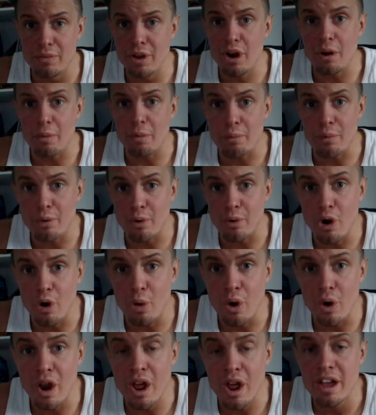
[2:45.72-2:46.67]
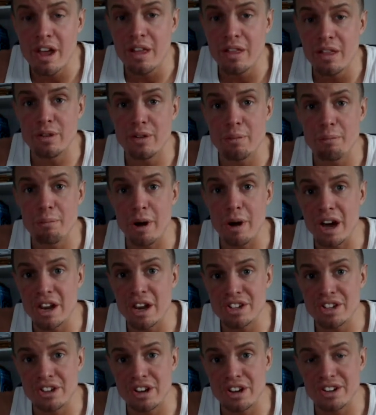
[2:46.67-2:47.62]
are prone, their
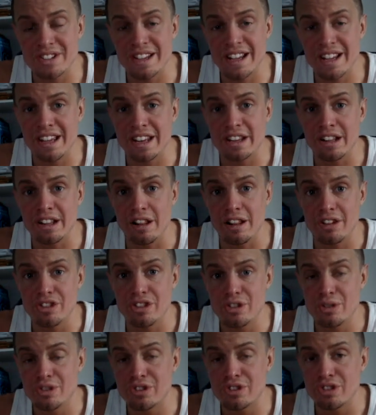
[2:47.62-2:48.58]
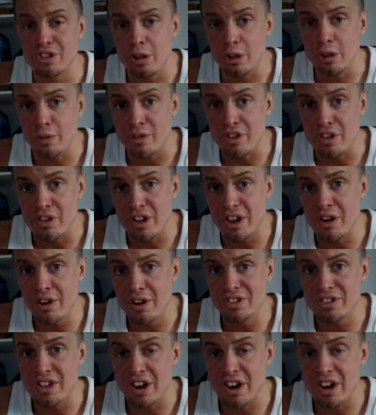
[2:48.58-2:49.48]
bodies are taking a huge toll over the years,